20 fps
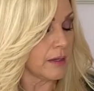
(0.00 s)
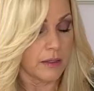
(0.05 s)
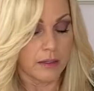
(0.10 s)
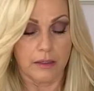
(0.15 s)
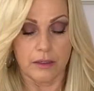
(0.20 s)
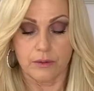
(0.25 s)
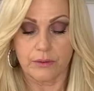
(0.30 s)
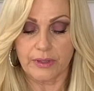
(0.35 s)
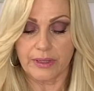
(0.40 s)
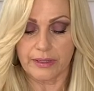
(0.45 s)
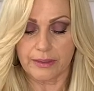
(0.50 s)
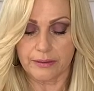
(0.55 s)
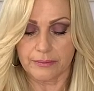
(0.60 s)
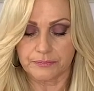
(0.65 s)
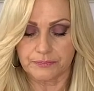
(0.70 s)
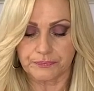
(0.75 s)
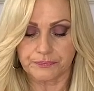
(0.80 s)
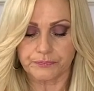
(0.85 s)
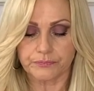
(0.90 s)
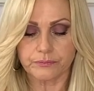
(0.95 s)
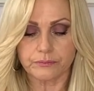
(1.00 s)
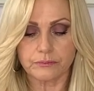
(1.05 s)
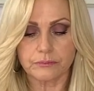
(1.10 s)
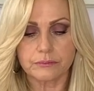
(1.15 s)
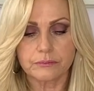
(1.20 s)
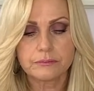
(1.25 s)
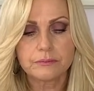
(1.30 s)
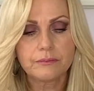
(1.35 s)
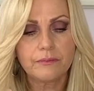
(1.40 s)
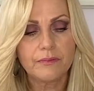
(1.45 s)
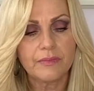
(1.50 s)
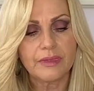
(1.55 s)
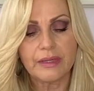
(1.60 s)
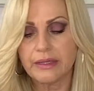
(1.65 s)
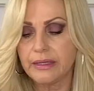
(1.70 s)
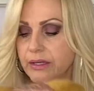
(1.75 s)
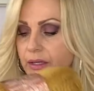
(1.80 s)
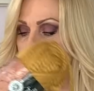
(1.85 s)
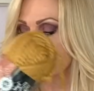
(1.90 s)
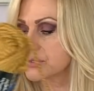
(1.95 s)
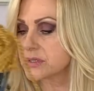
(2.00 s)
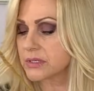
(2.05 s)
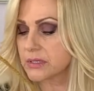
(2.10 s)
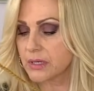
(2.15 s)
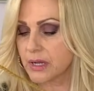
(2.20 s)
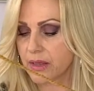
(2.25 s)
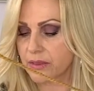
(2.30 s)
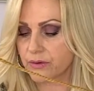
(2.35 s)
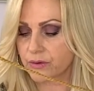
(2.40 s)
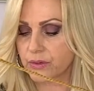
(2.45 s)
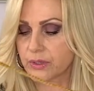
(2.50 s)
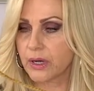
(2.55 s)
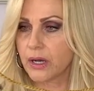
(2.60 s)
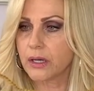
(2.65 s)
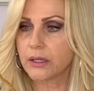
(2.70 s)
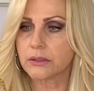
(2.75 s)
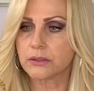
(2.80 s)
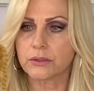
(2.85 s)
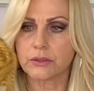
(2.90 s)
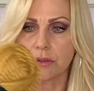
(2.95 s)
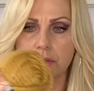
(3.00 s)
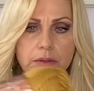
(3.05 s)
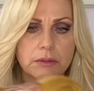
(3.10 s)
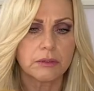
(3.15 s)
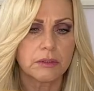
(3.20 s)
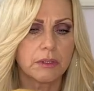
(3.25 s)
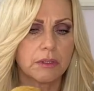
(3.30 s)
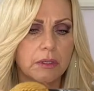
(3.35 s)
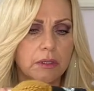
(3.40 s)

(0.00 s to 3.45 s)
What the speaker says: Okay, here's another color.